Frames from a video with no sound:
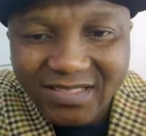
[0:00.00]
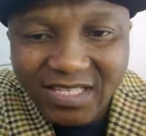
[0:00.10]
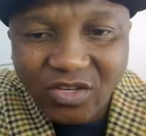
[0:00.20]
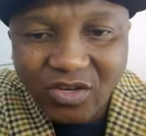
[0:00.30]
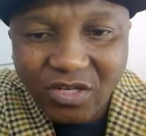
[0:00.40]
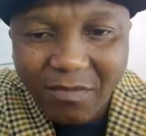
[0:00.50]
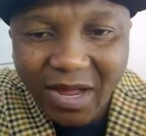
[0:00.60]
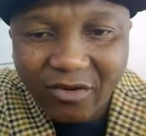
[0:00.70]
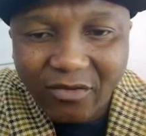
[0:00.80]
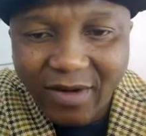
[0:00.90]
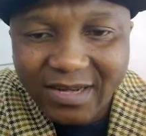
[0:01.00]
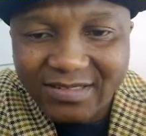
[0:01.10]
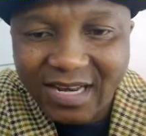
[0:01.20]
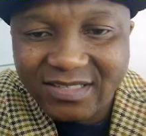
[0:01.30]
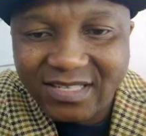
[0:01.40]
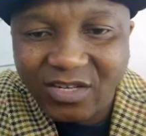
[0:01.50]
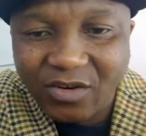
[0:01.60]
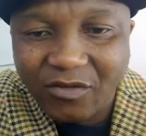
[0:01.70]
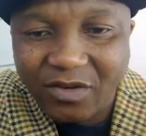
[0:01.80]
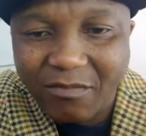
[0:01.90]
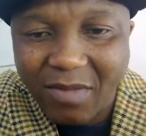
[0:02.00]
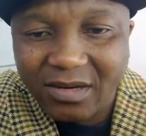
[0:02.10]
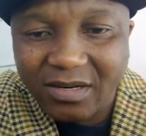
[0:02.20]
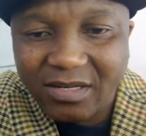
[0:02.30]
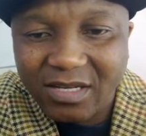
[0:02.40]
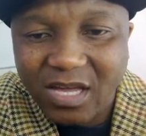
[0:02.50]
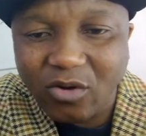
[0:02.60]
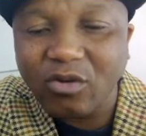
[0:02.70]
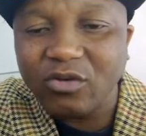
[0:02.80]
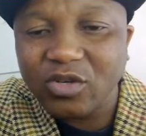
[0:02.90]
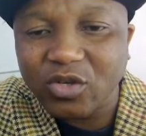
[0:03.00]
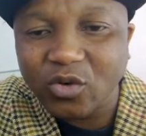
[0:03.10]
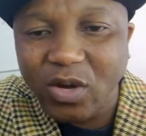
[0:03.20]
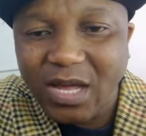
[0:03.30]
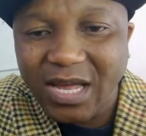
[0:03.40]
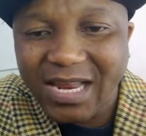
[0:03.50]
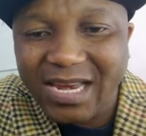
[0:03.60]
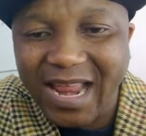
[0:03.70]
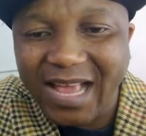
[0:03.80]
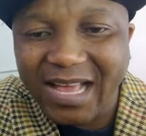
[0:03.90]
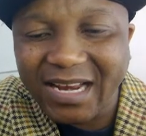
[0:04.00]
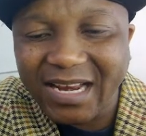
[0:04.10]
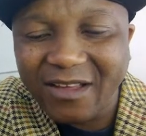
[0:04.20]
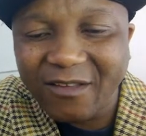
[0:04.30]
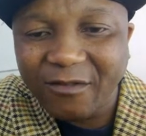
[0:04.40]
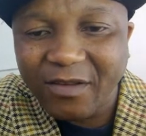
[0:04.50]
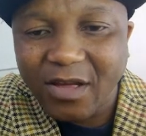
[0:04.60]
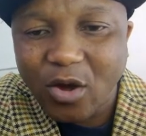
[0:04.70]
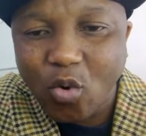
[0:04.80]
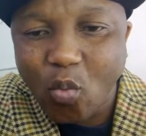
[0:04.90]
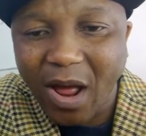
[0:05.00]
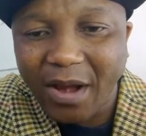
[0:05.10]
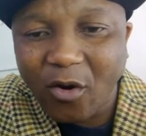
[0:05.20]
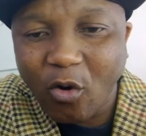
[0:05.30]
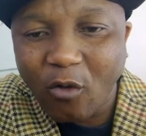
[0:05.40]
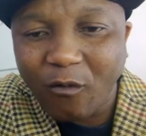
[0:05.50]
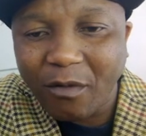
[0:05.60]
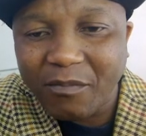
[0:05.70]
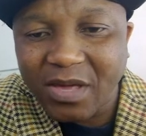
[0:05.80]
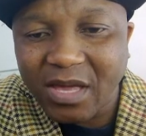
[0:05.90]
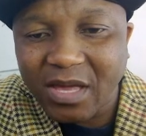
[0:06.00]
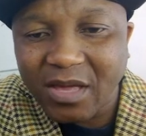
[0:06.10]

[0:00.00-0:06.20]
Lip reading: Elasticity of demand, right, is the elasticity of demand equal to negative 1 over B.